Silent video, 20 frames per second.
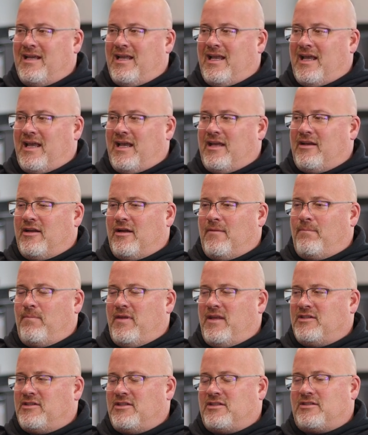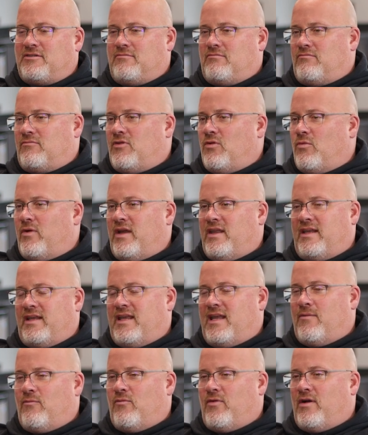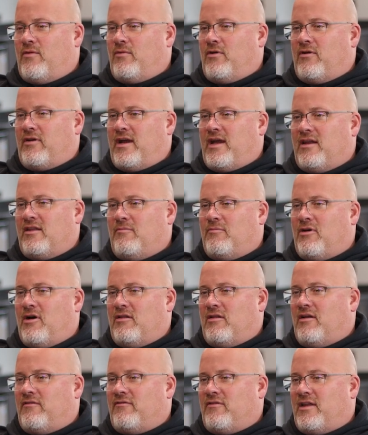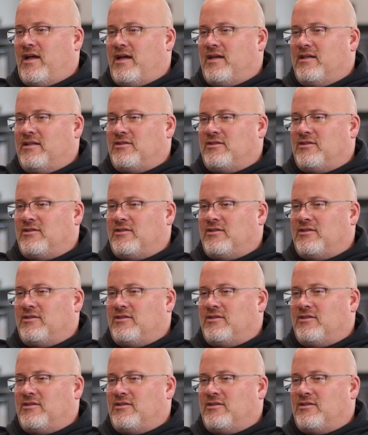And it just, the way the game went, we were handing the ball off a lot.